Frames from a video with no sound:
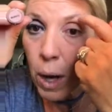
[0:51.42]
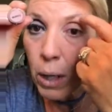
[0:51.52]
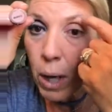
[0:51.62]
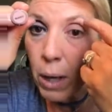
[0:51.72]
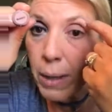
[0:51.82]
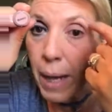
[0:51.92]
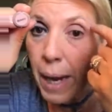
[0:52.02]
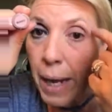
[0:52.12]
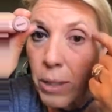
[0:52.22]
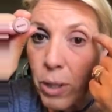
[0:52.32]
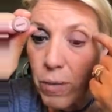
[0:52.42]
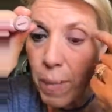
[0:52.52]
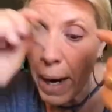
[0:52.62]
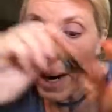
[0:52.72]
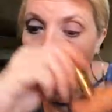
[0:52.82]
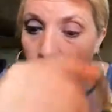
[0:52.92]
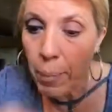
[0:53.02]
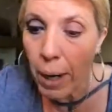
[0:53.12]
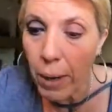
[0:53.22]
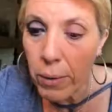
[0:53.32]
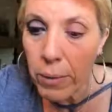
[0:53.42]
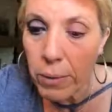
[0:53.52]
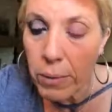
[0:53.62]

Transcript: along the edge of my eyebrow.